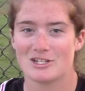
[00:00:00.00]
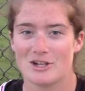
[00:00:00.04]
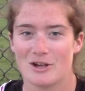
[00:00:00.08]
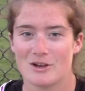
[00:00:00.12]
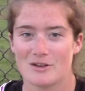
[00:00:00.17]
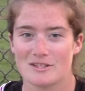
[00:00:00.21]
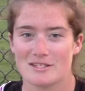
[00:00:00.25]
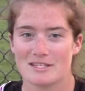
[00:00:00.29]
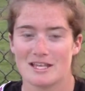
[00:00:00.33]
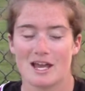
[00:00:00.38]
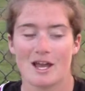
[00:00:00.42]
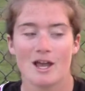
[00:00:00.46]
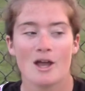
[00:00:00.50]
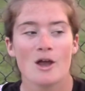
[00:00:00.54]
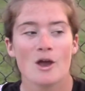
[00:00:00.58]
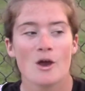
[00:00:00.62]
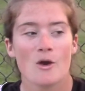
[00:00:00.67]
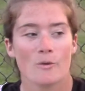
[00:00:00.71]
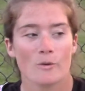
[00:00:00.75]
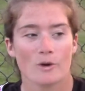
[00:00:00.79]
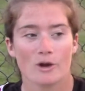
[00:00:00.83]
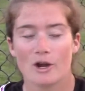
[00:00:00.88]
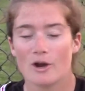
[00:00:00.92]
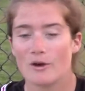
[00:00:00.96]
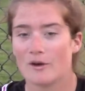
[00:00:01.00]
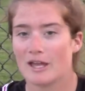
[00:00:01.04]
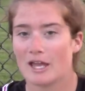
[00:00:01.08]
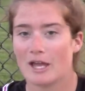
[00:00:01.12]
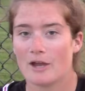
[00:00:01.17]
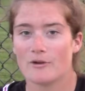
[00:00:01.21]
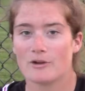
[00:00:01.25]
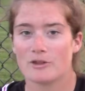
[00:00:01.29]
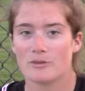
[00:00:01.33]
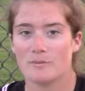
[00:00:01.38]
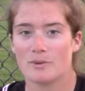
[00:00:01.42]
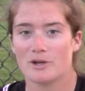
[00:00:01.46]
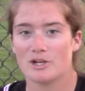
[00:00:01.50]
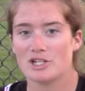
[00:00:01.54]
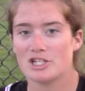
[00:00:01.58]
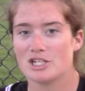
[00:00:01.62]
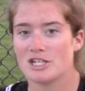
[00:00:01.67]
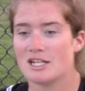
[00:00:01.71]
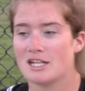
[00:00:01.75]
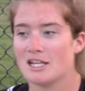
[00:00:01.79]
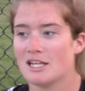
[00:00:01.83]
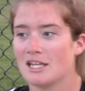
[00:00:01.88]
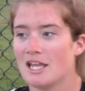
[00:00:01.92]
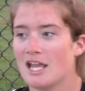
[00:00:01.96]
shows that we're okay with
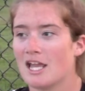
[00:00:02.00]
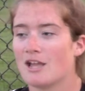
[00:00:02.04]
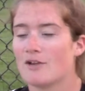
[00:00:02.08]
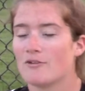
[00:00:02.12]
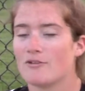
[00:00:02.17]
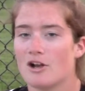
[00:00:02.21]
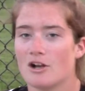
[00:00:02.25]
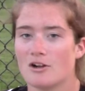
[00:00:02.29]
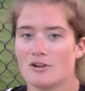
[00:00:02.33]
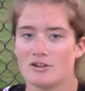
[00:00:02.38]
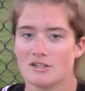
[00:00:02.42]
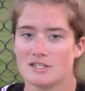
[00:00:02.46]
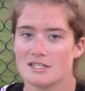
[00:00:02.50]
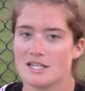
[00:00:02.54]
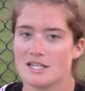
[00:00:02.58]
pushing. And like Ruggles